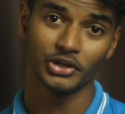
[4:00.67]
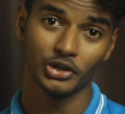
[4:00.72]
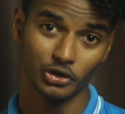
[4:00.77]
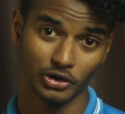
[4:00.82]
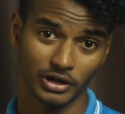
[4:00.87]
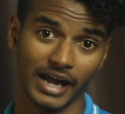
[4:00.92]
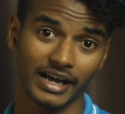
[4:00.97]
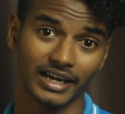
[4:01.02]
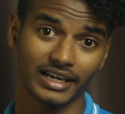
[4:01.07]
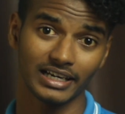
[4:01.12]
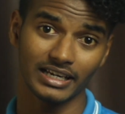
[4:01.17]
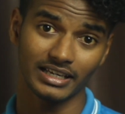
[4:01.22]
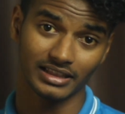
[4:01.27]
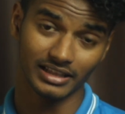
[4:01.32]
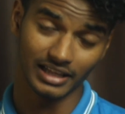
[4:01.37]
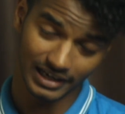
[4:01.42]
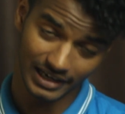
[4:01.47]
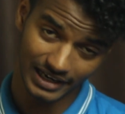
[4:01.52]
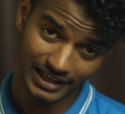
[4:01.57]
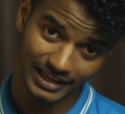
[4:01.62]
you can click
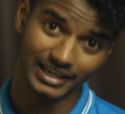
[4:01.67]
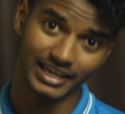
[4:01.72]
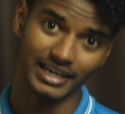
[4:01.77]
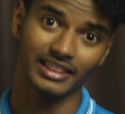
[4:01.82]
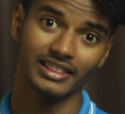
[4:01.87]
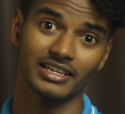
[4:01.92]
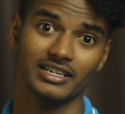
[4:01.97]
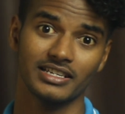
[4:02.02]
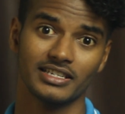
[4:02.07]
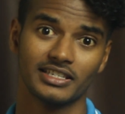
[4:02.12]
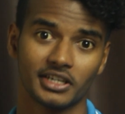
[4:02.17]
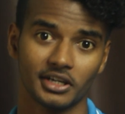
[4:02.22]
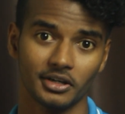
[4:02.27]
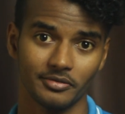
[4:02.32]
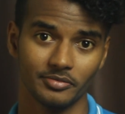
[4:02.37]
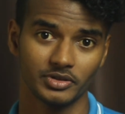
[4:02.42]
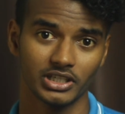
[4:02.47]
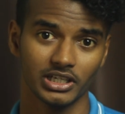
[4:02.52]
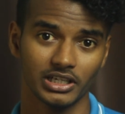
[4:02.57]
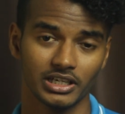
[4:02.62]
the link in the
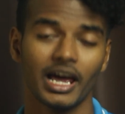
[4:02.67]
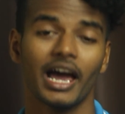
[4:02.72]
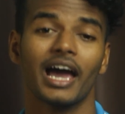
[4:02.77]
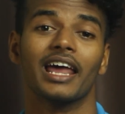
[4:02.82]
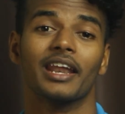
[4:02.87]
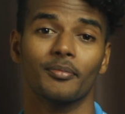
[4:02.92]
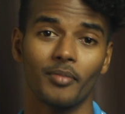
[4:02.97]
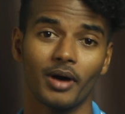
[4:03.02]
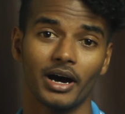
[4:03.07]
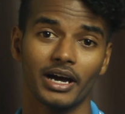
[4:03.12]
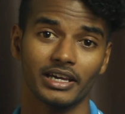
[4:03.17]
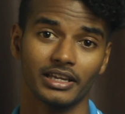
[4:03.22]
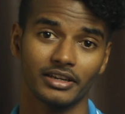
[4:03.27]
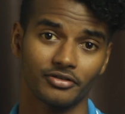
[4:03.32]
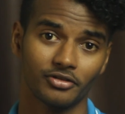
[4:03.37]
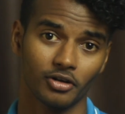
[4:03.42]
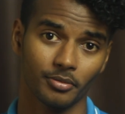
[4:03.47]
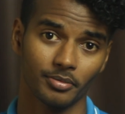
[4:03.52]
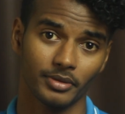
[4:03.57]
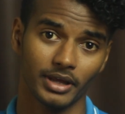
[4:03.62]
description and buy it
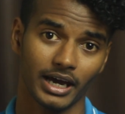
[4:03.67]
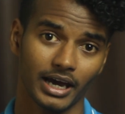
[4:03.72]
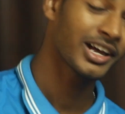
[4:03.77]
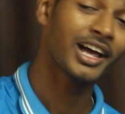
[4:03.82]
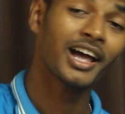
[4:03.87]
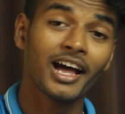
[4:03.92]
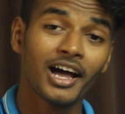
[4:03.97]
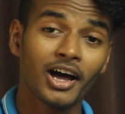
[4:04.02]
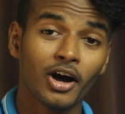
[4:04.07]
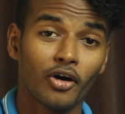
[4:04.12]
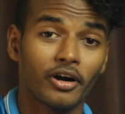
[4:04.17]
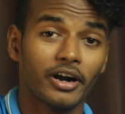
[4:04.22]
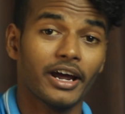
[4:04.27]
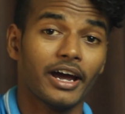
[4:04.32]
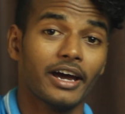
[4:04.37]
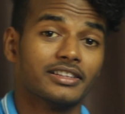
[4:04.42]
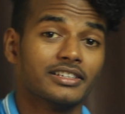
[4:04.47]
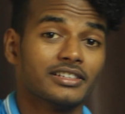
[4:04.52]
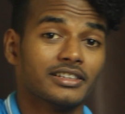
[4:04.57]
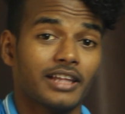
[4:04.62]
from there. Alright,
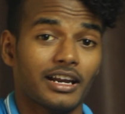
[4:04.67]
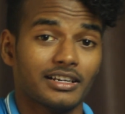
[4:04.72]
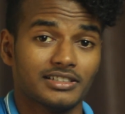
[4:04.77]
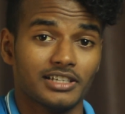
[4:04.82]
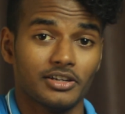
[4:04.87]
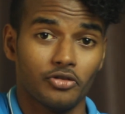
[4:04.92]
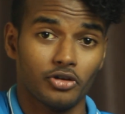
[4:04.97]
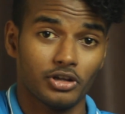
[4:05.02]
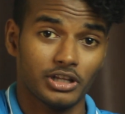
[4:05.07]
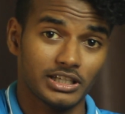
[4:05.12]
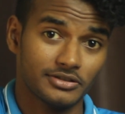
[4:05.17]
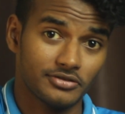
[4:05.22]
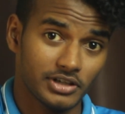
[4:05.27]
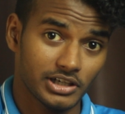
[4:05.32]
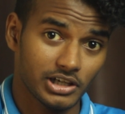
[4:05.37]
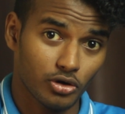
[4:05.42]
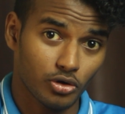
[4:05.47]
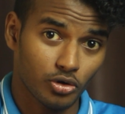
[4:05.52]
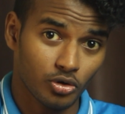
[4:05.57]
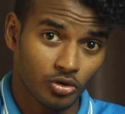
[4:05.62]
I think that's it for this
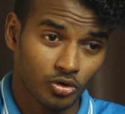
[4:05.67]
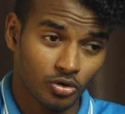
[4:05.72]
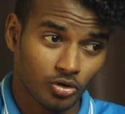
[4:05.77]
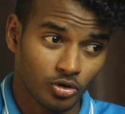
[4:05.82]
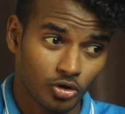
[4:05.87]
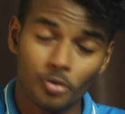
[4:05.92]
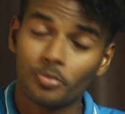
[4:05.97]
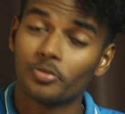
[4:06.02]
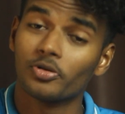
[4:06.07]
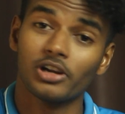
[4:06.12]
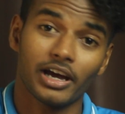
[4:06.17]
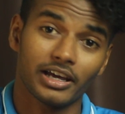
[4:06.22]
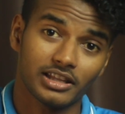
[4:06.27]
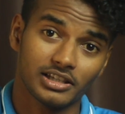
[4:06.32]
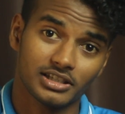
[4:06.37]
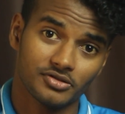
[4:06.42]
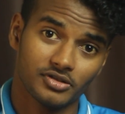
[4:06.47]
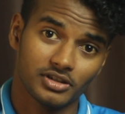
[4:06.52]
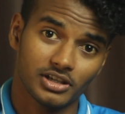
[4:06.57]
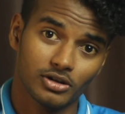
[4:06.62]
video. Hope you like
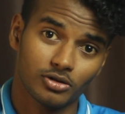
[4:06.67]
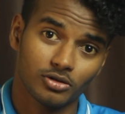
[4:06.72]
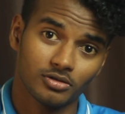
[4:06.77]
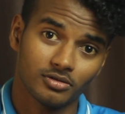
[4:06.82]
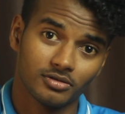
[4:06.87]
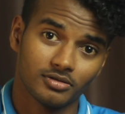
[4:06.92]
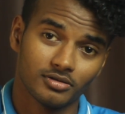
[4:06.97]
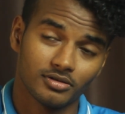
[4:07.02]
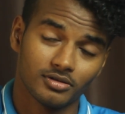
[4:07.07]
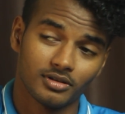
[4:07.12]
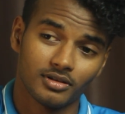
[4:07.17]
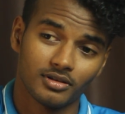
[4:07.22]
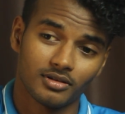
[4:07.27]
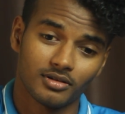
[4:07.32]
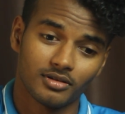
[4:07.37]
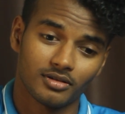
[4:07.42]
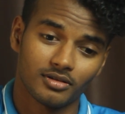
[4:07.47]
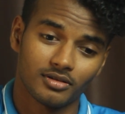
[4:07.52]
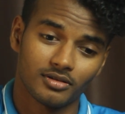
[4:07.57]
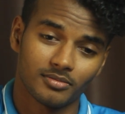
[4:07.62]
this video.
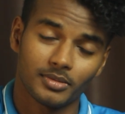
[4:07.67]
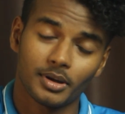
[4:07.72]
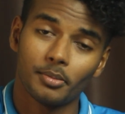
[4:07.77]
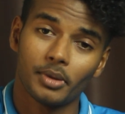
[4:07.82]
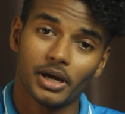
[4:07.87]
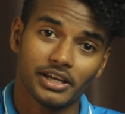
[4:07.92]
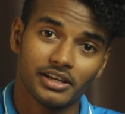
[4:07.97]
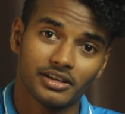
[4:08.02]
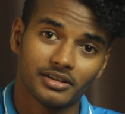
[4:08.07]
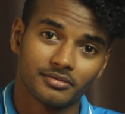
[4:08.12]
Bye bye.